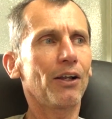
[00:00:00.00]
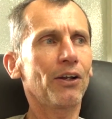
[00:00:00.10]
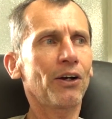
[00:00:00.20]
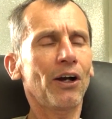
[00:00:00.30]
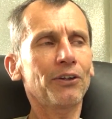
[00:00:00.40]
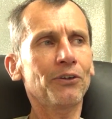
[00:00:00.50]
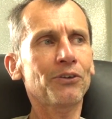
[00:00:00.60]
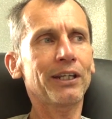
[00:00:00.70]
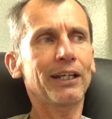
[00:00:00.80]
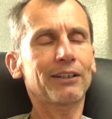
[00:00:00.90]
I do
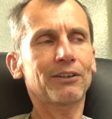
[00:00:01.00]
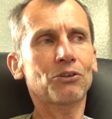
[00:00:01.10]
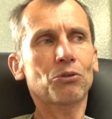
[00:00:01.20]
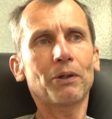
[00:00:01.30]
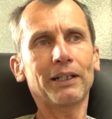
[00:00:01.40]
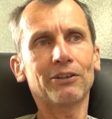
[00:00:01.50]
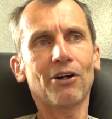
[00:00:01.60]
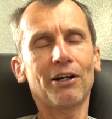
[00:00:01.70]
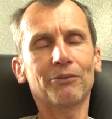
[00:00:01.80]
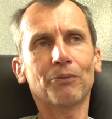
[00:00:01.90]
think the
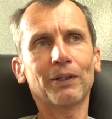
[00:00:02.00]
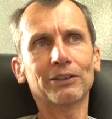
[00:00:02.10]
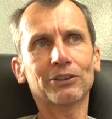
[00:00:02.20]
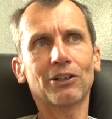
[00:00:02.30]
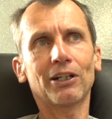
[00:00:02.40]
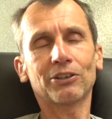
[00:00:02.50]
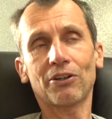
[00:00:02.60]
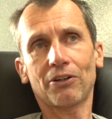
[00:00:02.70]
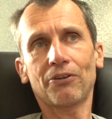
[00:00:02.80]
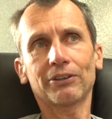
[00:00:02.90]
29 wheel size on
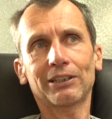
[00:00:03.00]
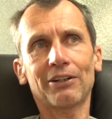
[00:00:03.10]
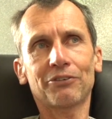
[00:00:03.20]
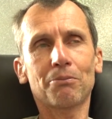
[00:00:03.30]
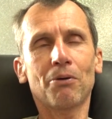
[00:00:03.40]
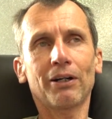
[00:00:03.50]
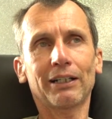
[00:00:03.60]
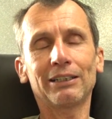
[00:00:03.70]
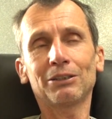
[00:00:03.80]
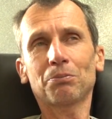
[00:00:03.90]
a cross-country bike
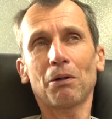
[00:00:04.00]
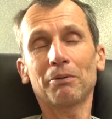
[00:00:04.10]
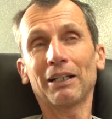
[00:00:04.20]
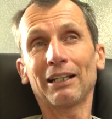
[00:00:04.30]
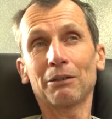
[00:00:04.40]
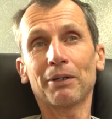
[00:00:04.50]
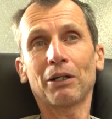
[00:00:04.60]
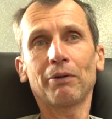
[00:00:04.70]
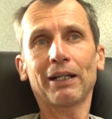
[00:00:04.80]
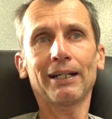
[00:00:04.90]
is probably a little bit
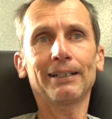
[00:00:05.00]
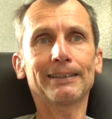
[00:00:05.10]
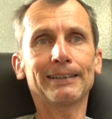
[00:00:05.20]
quicker.